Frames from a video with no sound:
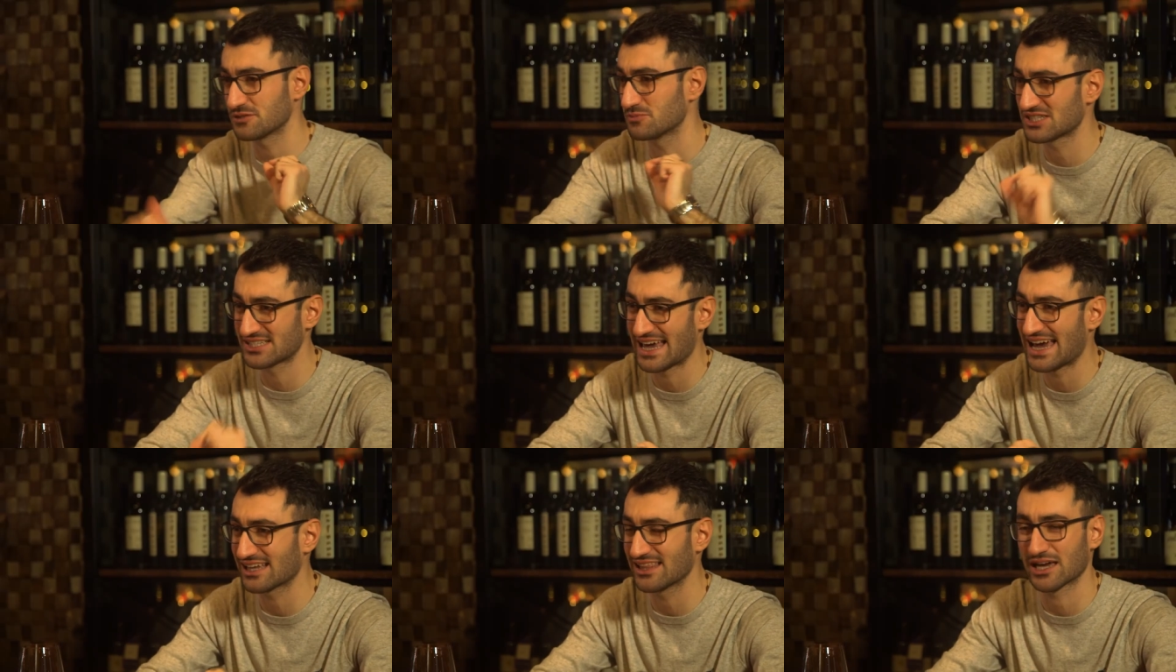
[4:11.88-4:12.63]
some
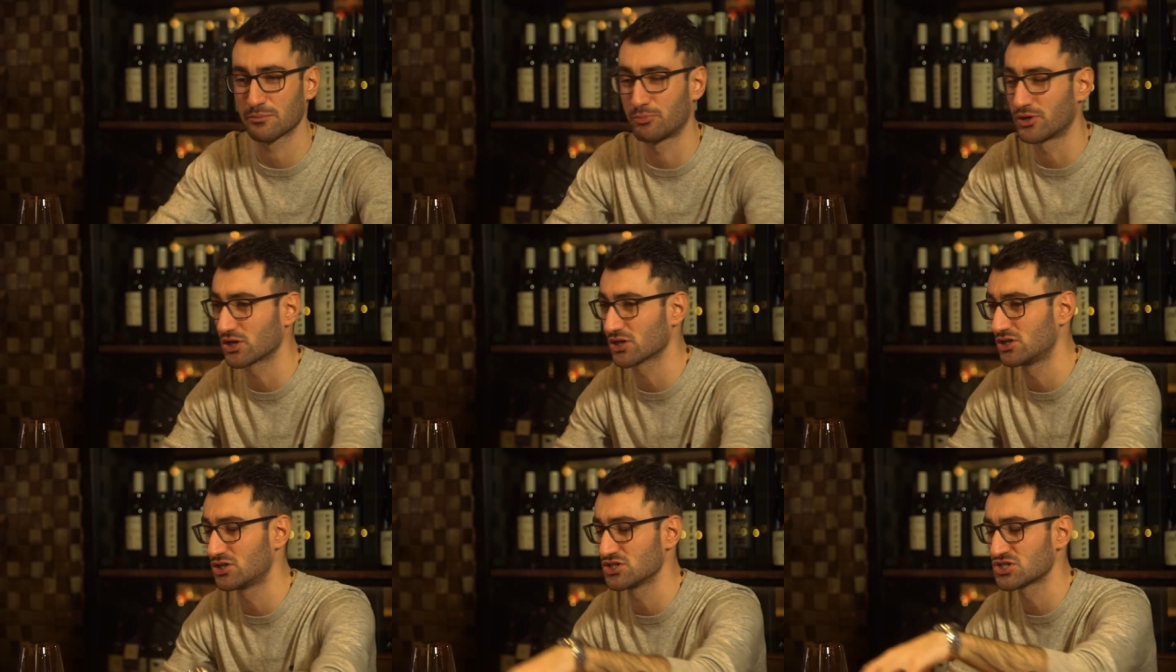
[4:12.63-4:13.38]
snack like
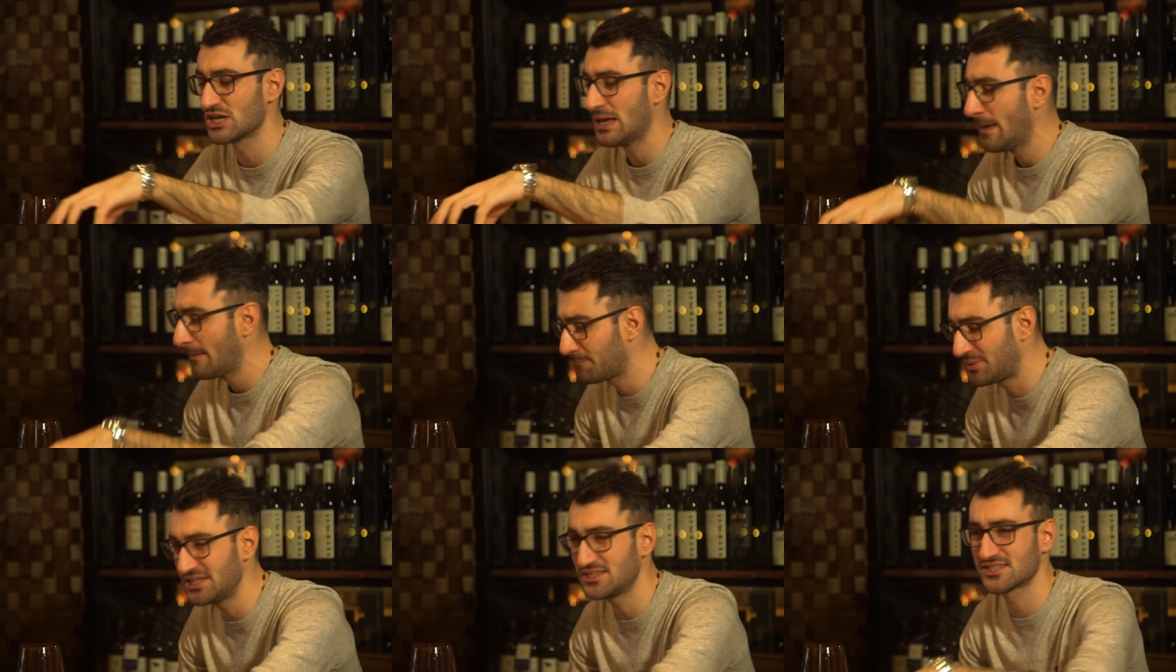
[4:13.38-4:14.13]
burgers,
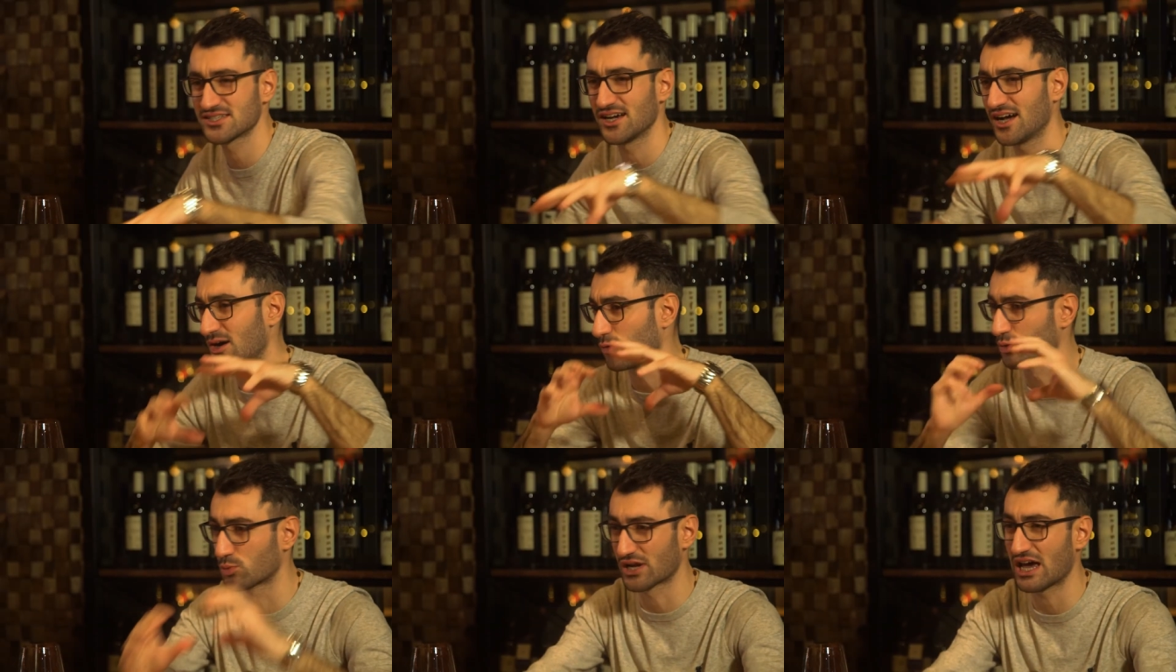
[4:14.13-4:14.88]
pizza,
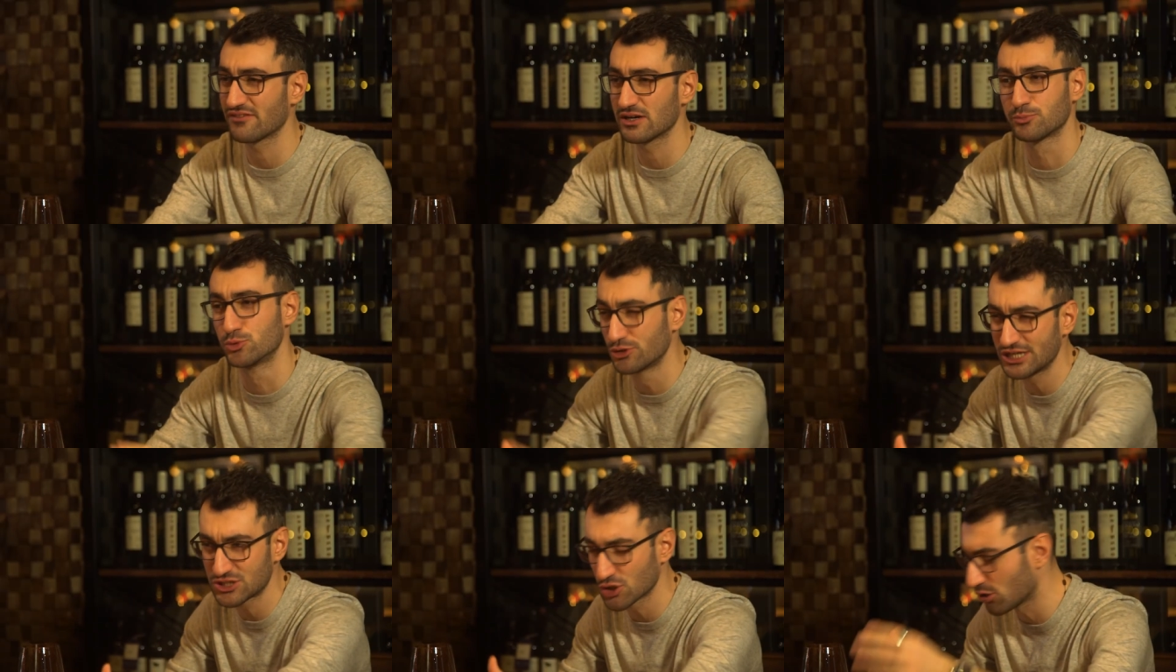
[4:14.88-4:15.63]
or whatever,
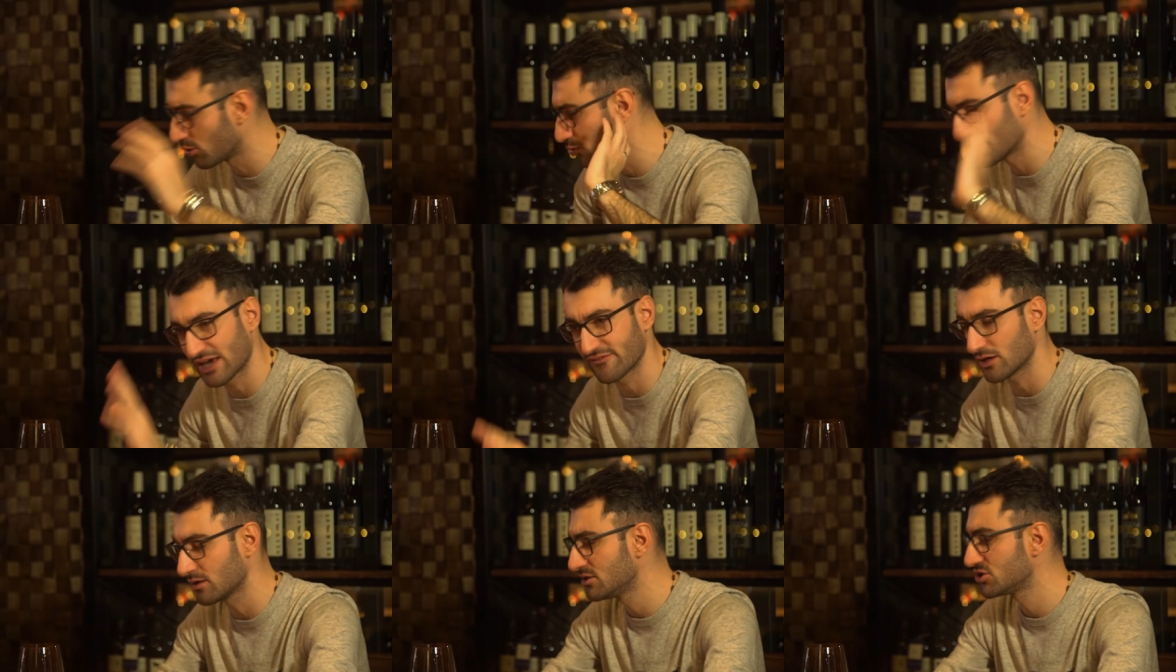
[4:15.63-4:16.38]
burrito,
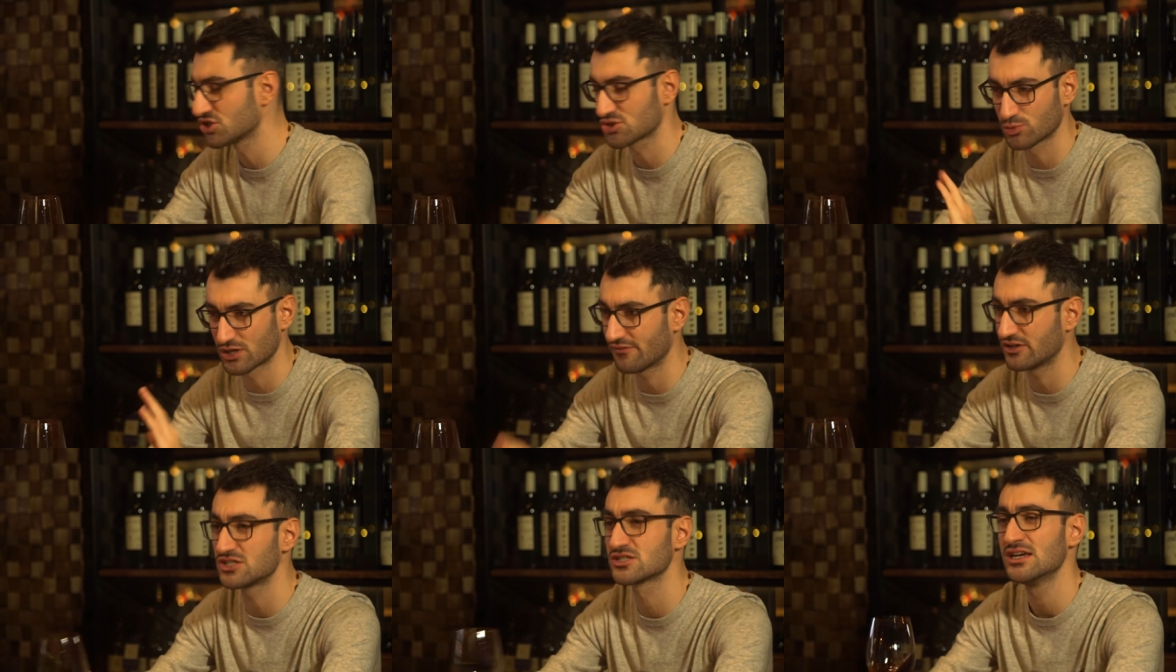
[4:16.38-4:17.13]
whatever, just
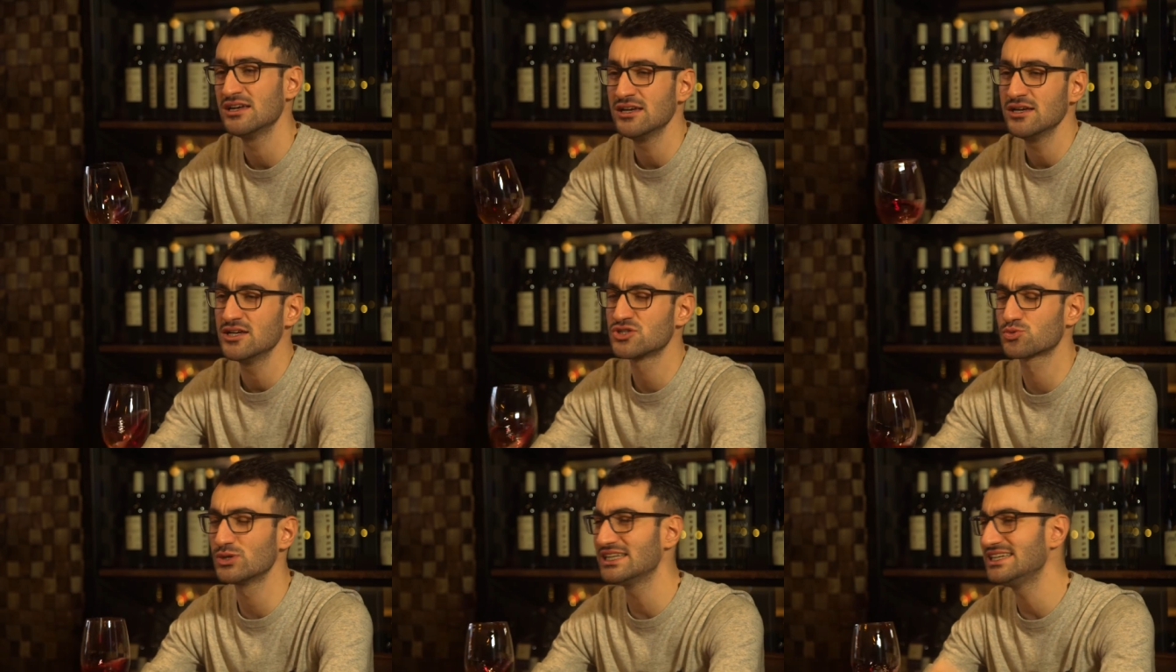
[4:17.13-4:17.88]
whatever. It's
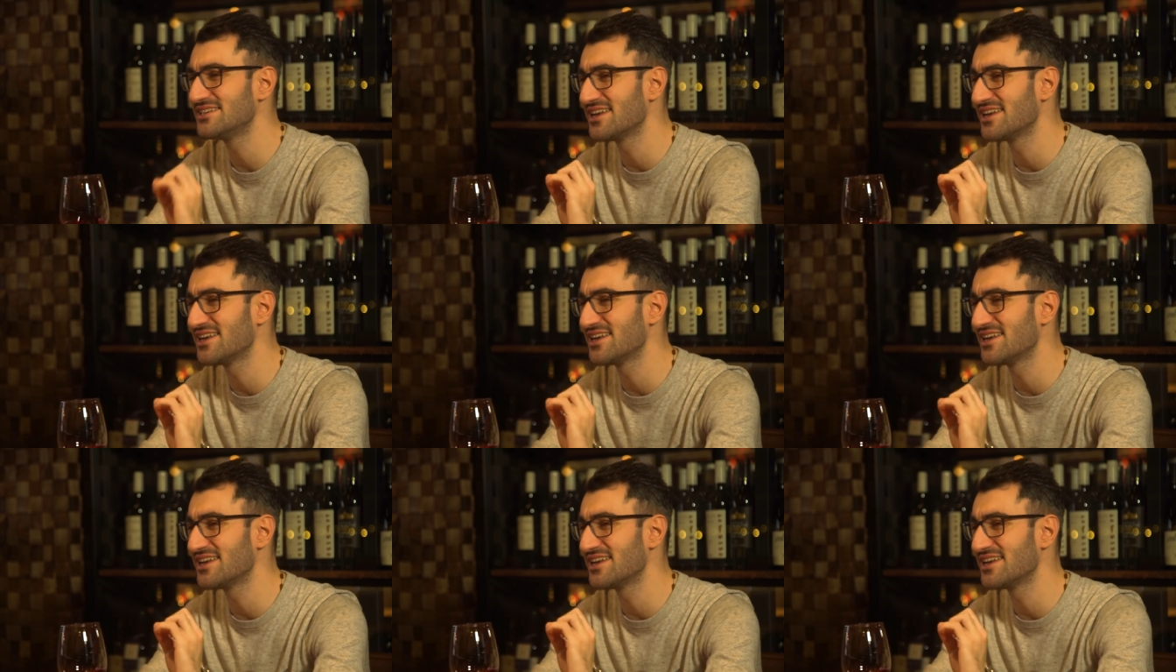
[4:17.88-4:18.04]
it's really